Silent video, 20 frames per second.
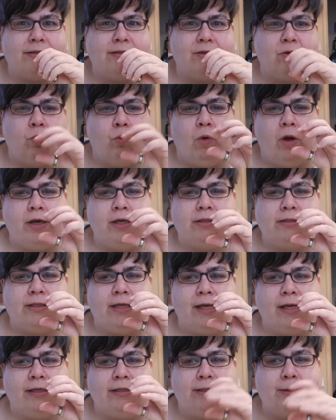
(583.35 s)
One is
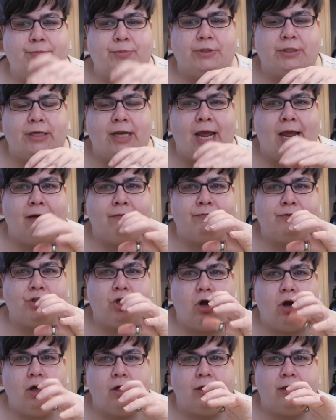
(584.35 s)
like dipped in half
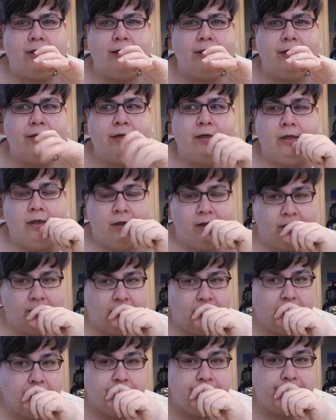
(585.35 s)
chocolate.
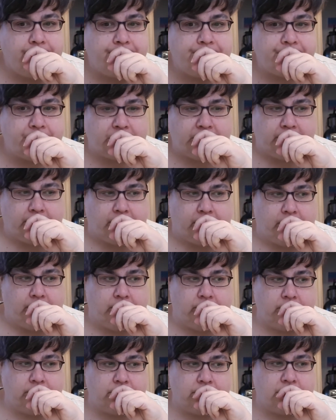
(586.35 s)

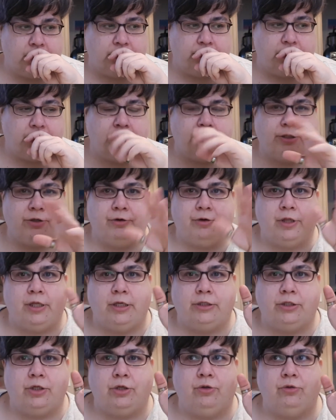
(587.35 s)
Excuse me, because they're these
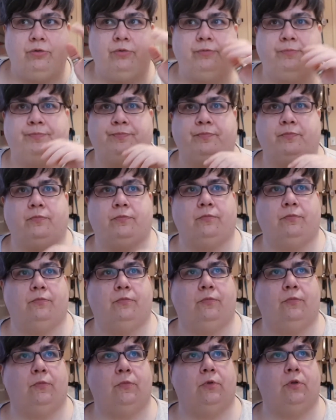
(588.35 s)
new,
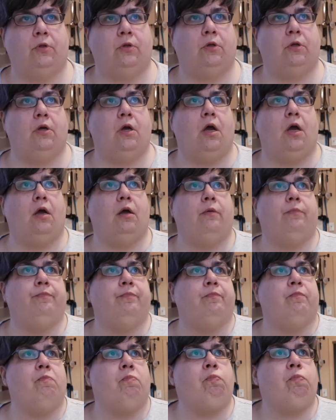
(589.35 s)
I
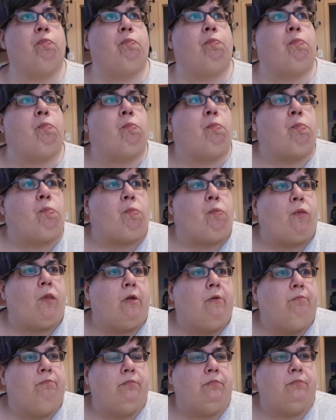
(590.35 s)

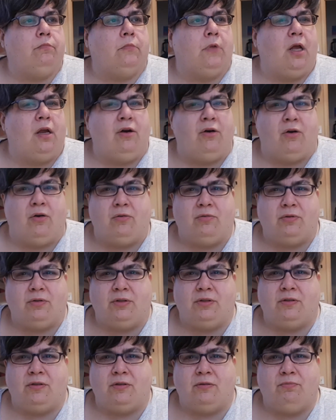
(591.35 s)
don't know,
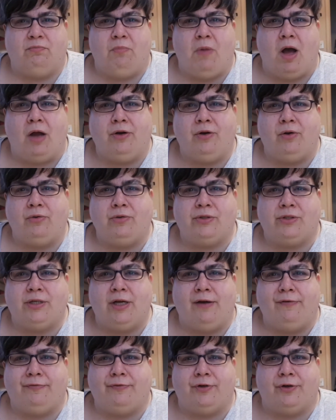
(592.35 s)
Mondo
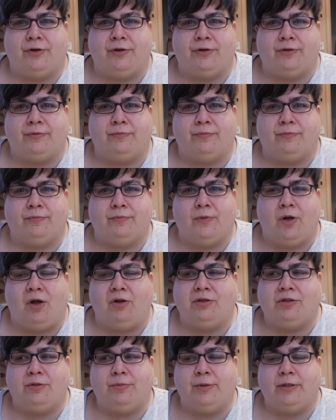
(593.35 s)
stuffed or
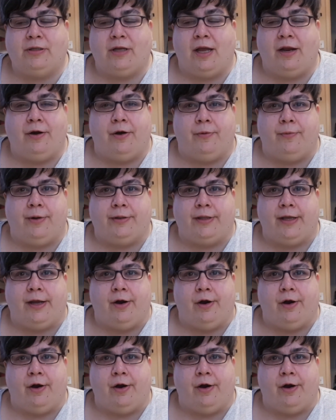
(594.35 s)
ultimate. I don't know what they are.